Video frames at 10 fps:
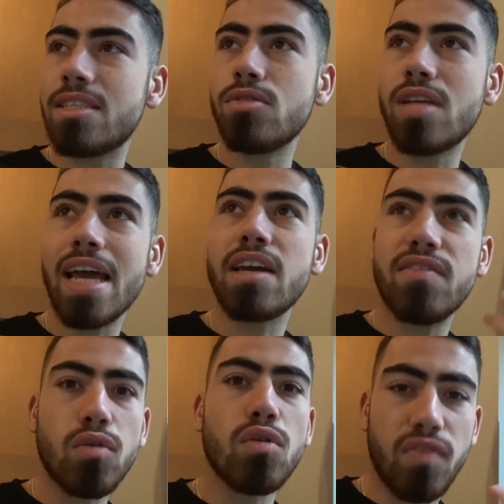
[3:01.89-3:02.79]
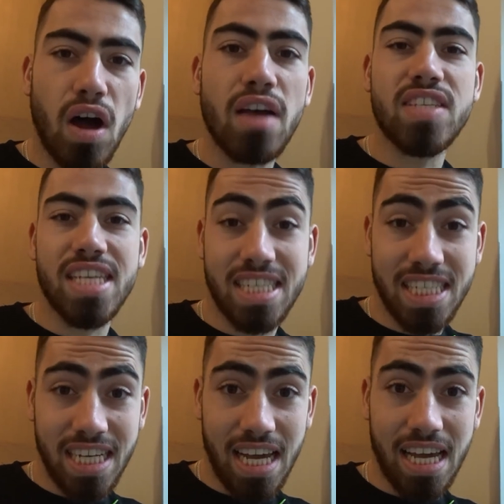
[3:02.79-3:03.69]
it to take four, five, six
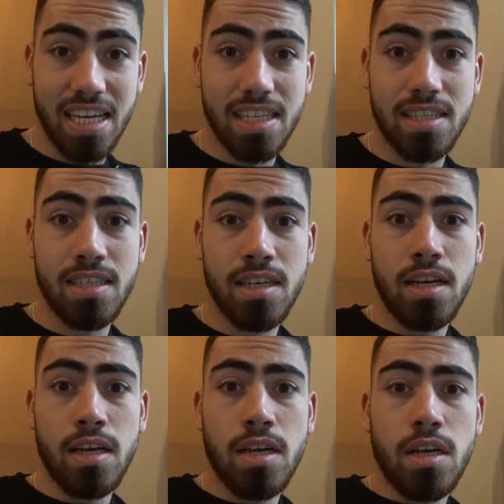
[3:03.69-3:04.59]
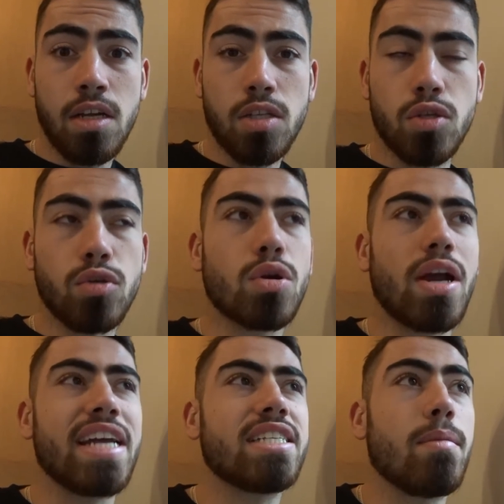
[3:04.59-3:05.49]
years to
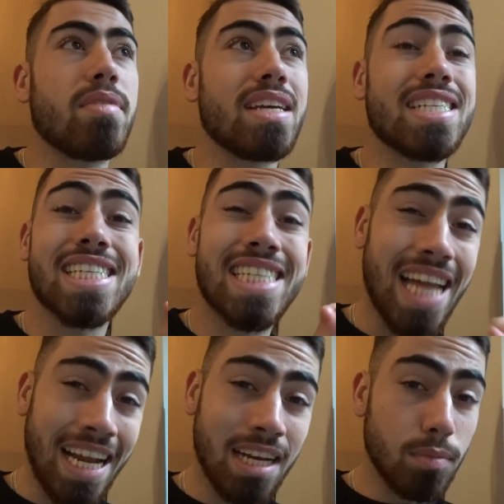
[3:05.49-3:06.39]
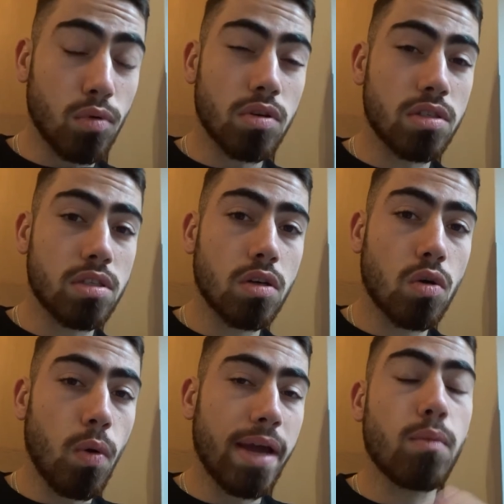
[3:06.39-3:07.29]
create something sustainable because
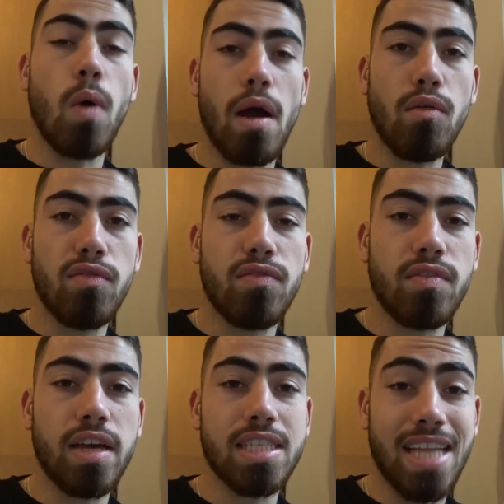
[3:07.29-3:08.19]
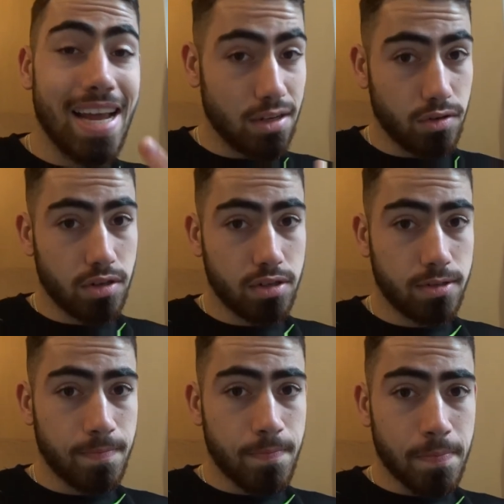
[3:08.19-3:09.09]
quick wealth is
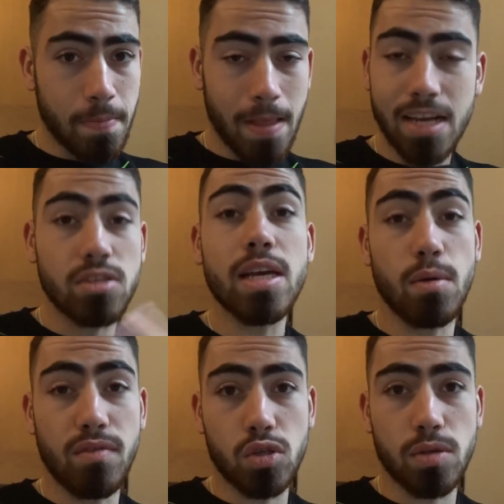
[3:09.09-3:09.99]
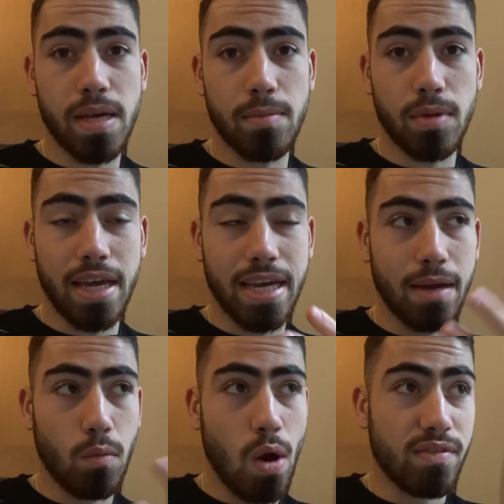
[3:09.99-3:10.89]
dangerous. And you see it with lots of people. They
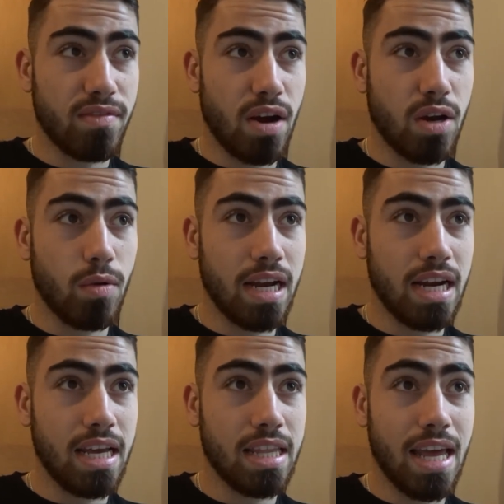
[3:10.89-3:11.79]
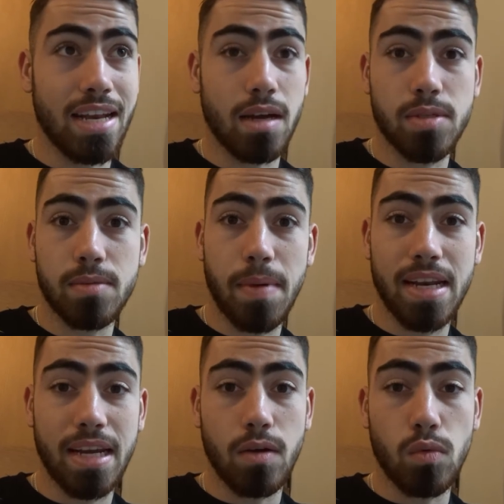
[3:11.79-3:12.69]
get wealthy very quickly, they end up
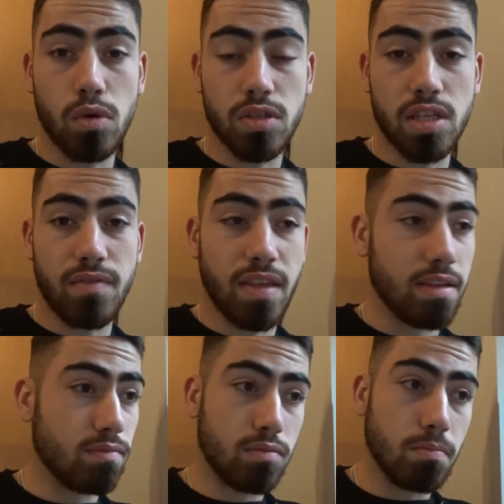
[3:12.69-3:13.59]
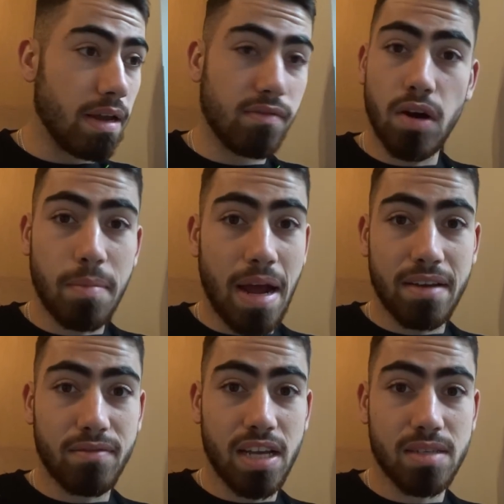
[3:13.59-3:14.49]
spending it all on stuff, they make very bad
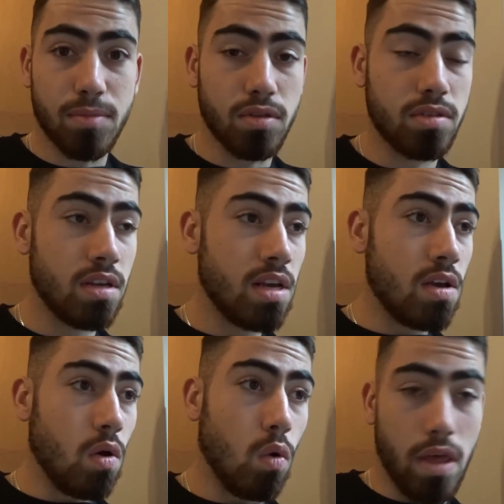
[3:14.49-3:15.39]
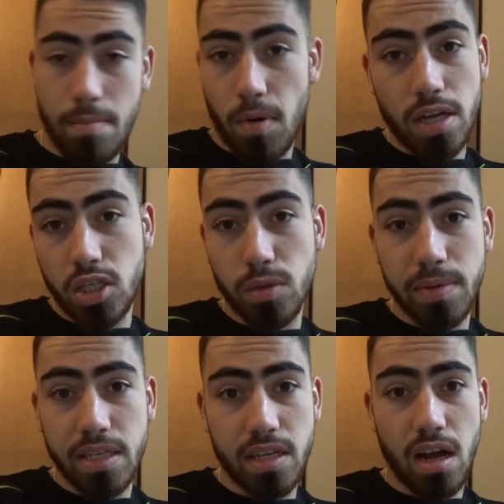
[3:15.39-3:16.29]
investments or they buy
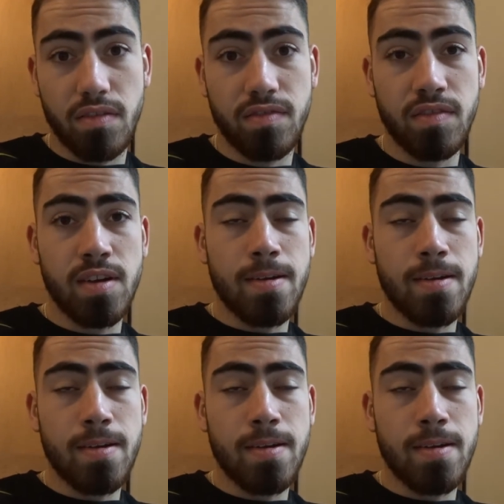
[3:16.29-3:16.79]
stupid stuff